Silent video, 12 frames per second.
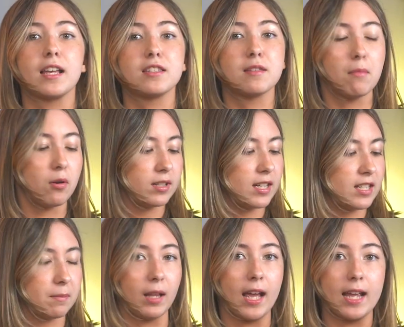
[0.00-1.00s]
has the mode
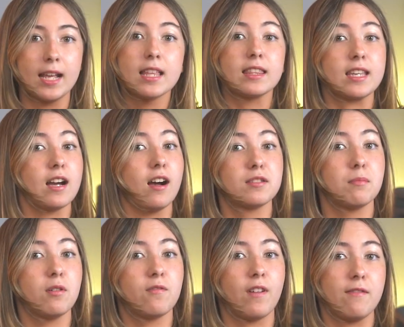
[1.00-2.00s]
display the
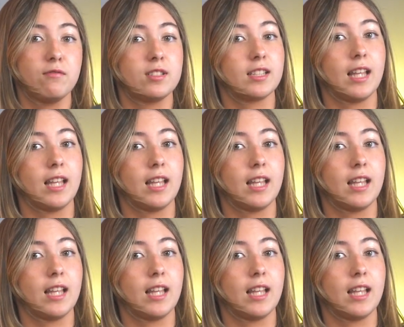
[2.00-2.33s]
Osmo 5 was